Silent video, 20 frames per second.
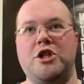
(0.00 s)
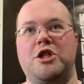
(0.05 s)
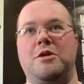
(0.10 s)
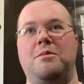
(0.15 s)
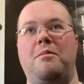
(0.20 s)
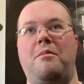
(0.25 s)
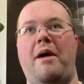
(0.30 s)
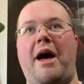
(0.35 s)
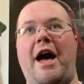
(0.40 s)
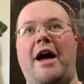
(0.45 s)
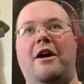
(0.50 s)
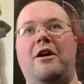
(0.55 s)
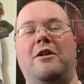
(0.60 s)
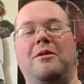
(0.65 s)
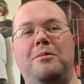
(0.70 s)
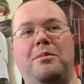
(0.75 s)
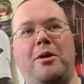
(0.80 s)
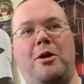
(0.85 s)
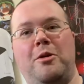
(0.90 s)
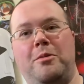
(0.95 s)
him back on
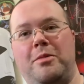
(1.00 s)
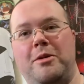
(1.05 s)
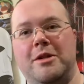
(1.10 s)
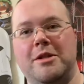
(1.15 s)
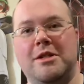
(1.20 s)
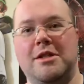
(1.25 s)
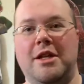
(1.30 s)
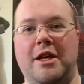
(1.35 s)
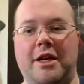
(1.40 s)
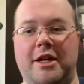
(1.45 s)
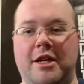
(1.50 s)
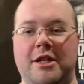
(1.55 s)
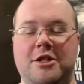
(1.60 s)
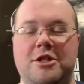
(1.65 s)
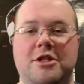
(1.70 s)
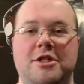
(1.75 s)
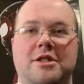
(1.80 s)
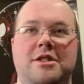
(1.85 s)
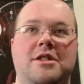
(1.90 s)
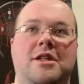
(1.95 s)
purpose. Like, it
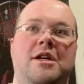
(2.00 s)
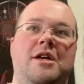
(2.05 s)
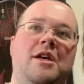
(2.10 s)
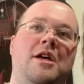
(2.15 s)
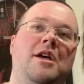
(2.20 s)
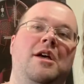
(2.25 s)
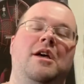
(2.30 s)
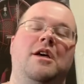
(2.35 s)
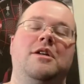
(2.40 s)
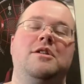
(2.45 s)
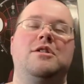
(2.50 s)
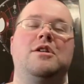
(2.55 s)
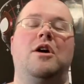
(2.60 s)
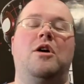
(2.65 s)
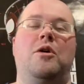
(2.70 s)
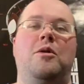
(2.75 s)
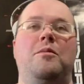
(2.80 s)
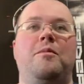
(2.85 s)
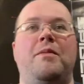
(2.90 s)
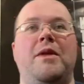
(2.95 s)
just...
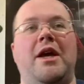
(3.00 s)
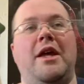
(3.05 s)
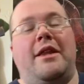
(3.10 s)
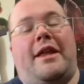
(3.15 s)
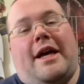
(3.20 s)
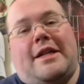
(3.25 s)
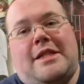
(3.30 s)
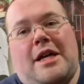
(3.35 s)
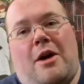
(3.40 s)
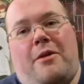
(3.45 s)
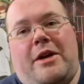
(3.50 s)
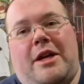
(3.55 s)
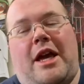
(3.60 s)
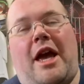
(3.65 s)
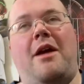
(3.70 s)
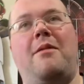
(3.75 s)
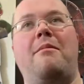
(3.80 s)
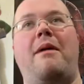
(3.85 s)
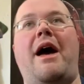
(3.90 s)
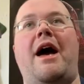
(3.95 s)
So, that's how he
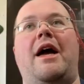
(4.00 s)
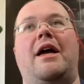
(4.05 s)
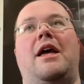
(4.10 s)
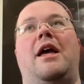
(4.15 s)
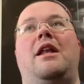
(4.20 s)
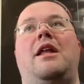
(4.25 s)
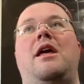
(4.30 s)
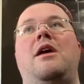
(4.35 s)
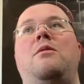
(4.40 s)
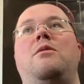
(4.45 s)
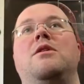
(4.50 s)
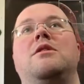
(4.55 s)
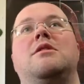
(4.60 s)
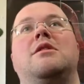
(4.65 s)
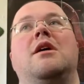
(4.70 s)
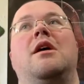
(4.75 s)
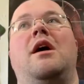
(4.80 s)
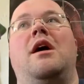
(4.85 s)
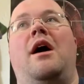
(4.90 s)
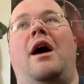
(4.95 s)
came back. And he was...
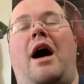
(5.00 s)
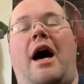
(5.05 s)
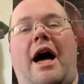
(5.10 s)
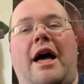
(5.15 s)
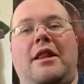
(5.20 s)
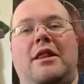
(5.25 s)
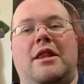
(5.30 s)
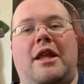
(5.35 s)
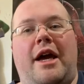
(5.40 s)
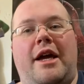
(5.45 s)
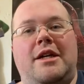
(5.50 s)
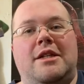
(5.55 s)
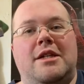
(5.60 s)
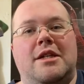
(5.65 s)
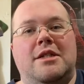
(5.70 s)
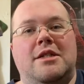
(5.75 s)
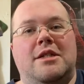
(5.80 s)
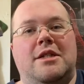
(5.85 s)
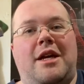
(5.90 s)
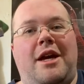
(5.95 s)
I liked
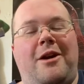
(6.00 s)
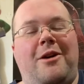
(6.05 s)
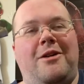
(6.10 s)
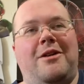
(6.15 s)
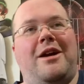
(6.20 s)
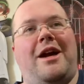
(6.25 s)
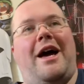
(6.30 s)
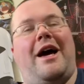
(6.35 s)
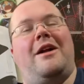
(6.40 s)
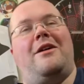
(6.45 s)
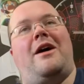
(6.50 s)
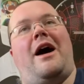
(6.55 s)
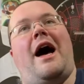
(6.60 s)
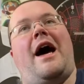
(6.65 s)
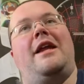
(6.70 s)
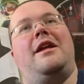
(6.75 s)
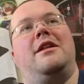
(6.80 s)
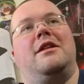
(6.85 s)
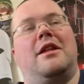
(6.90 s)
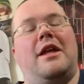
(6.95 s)
his character. I
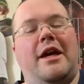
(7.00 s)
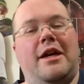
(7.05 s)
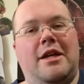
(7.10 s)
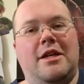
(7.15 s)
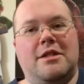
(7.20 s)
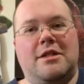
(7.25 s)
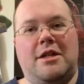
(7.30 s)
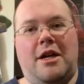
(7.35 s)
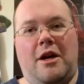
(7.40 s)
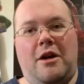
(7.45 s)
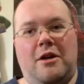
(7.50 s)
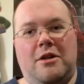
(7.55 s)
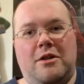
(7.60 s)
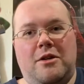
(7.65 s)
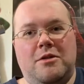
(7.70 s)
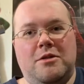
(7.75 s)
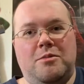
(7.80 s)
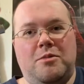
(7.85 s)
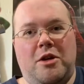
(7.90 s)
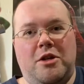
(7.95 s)
didn't like his character
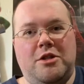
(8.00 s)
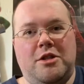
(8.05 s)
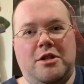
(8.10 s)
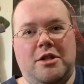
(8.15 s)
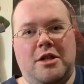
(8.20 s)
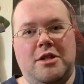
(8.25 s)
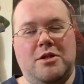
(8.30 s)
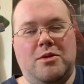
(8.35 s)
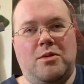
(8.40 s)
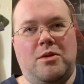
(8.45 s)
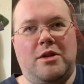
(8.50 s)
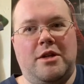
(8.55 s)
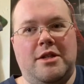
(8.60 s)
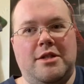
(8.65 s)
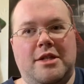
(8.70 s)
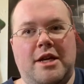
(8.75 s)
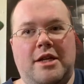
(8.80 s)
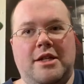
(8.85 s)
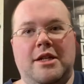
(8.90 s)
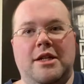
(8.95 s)
as much in this one as
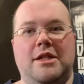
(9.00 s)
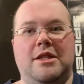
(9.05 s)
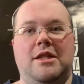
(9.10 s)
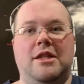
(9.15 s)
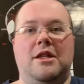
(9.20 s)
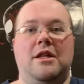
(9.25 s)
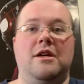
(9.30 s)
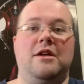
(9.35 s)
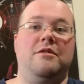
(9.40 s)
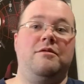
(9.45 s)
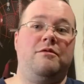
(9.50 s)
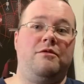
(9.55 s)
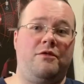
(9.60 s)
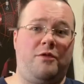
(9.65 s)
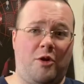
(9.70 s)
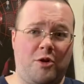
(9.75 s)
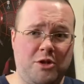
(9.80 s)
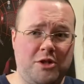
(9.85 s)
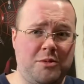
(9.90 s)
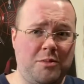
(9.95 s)
I did the
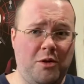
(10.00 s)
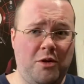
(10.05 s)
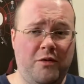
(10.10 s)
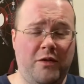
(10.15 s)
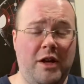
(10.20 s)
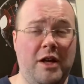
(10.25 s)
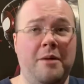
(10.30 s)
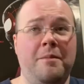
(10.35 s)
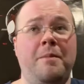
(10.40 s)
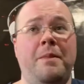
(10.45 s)
first movie.